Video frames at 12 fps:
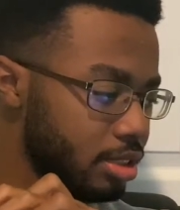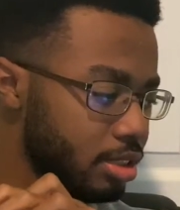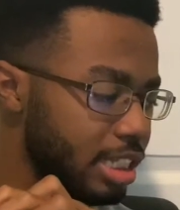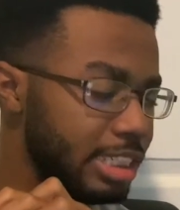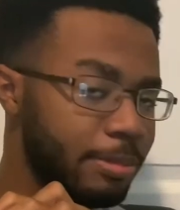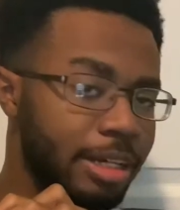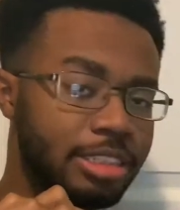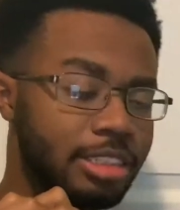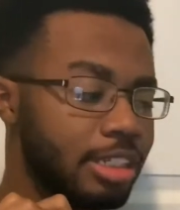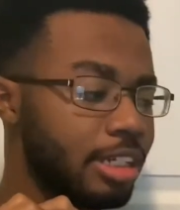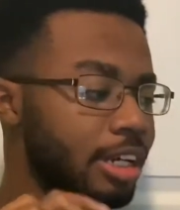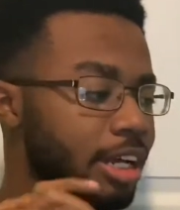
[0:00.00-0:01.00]

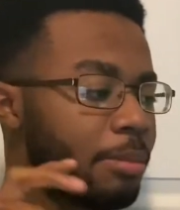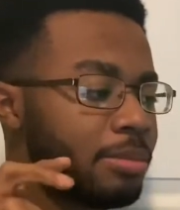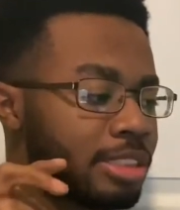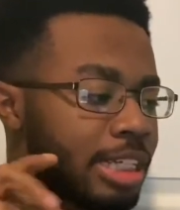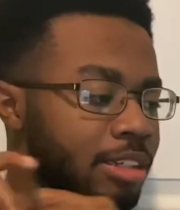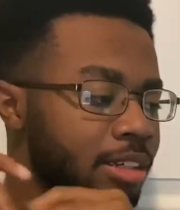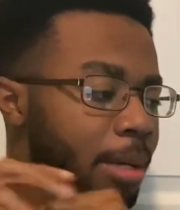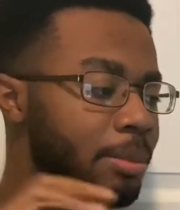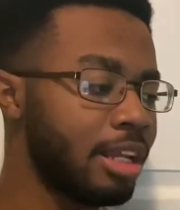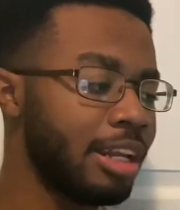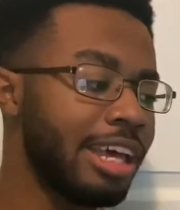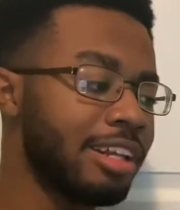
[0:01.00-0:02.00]
Especially, I'm in
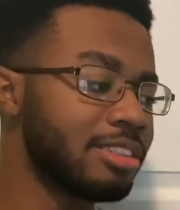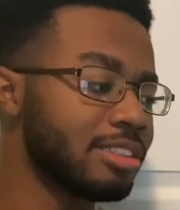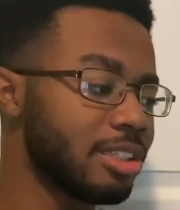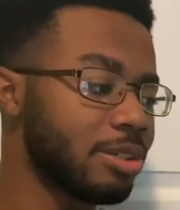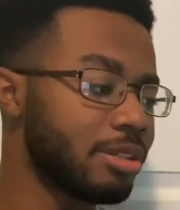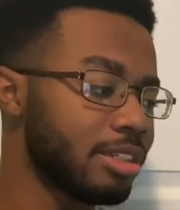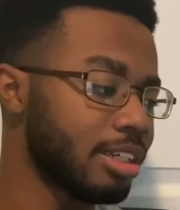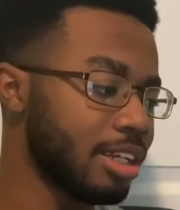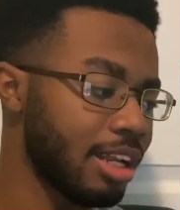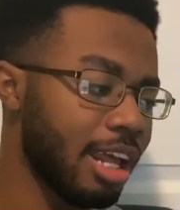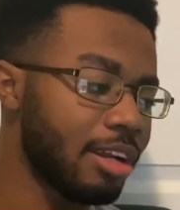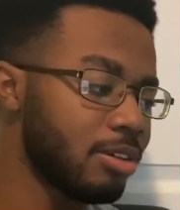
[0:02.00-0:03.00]
Atlanta, so a
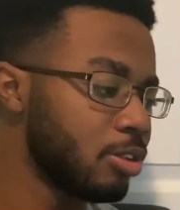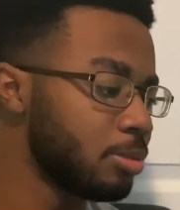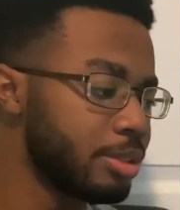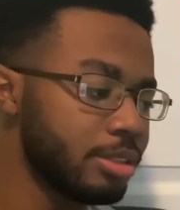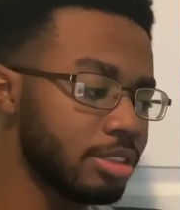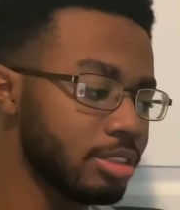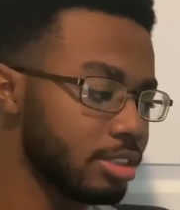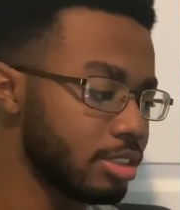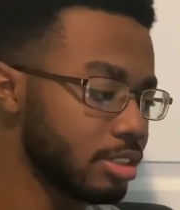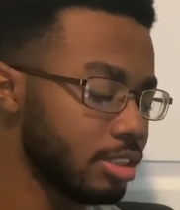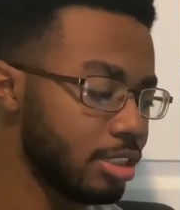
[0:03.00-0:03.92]
lot of hoopers. A